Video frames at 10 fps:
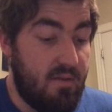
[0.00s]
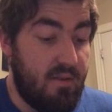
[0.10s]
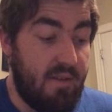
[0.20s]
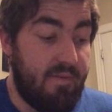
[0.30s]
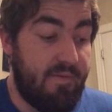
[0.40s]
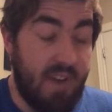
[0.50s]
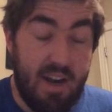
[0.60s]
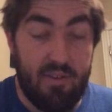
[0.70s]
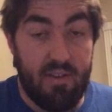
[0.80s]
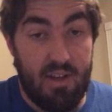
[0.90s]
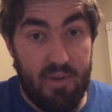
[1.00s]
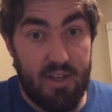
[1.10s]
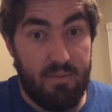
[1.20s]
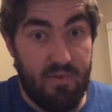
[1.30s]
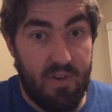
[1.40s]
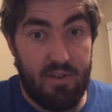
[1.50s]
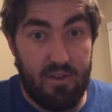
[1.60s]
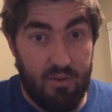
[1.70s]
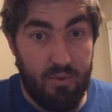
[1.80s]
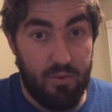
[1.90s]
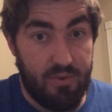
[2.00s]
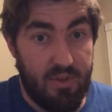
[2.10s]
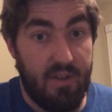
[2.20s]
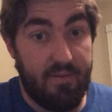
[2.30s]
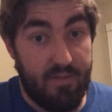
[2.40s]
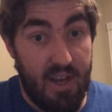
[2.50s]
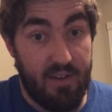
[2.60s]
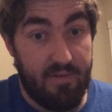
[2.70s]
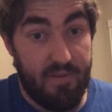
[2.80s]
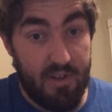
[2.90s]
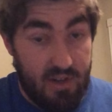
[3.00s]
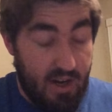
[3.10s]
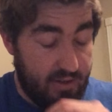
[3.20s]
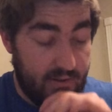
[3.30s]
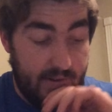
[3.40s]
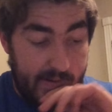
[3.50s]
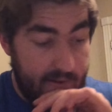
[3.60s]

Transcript: Now, finally, that we get to move on to the cool stuff, the Age of Fish, actually.